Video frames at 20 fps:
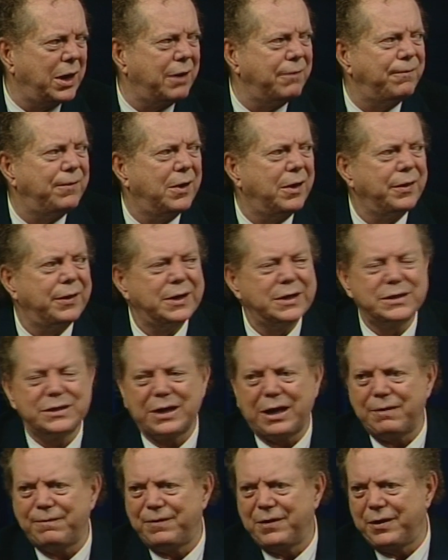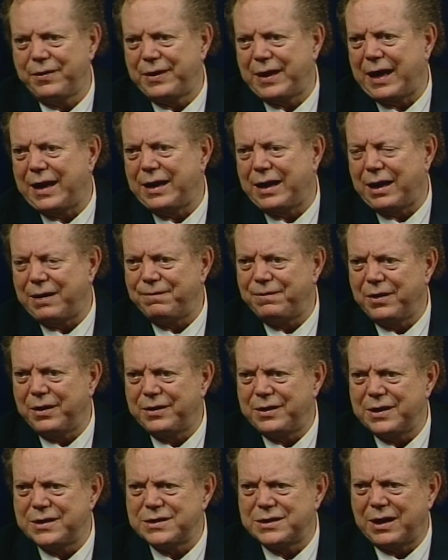Well, I felt this and I felt that and I
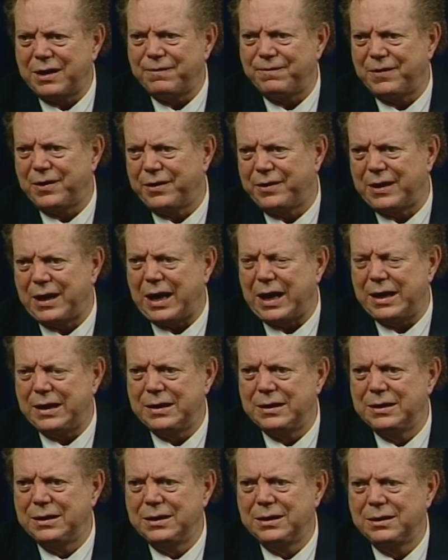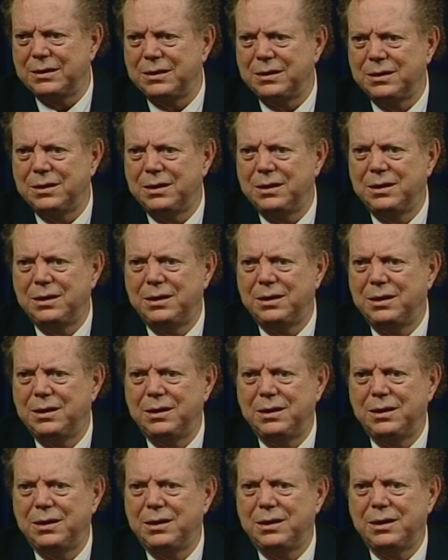felt this and I felt that.
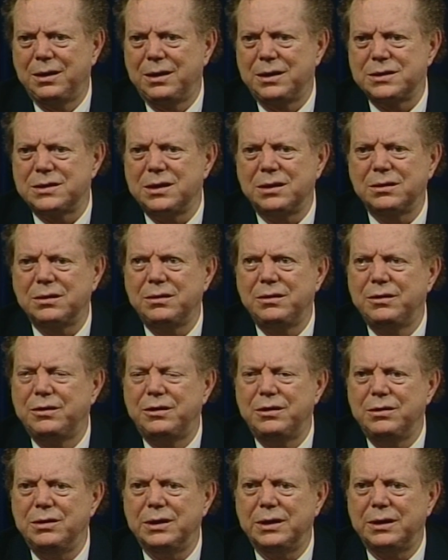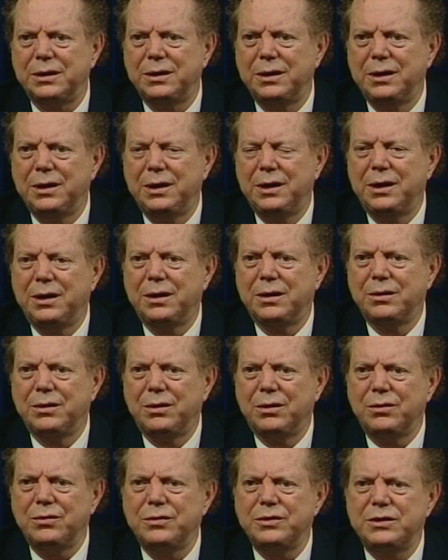That's not going to do it.
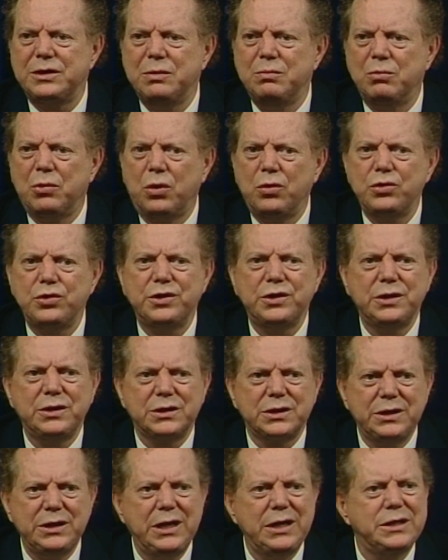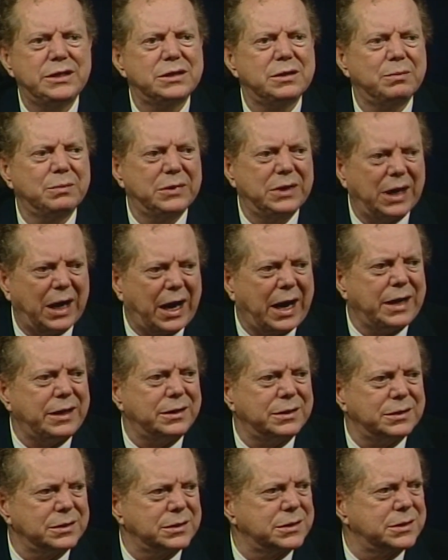Those emotions need some
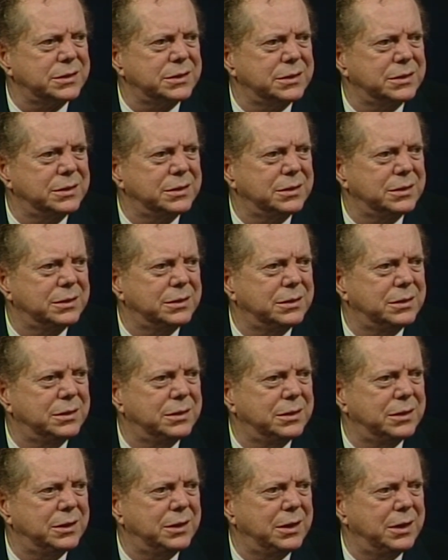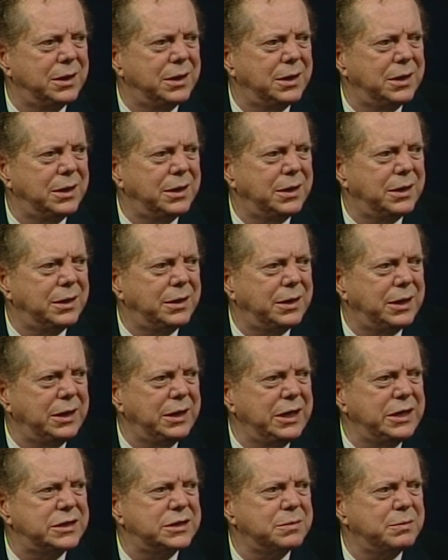guidance.
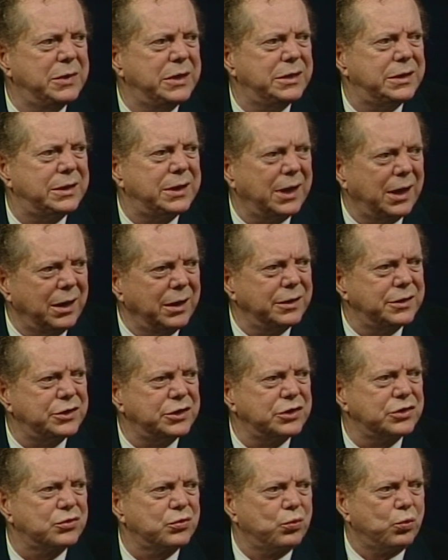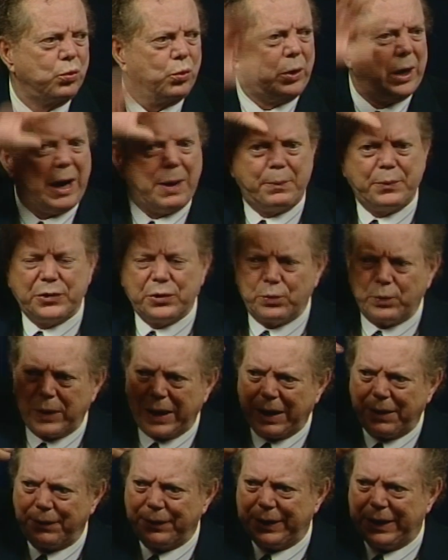They need some intelligence wrapped
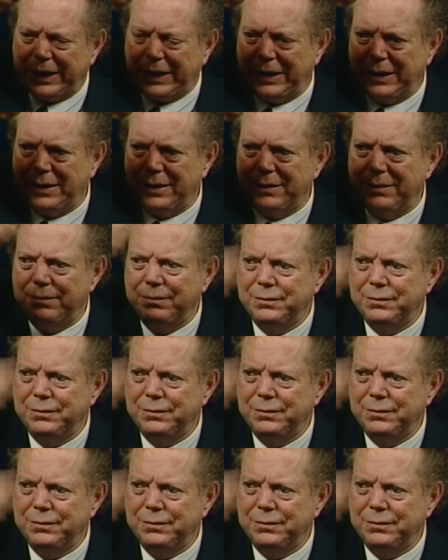around it.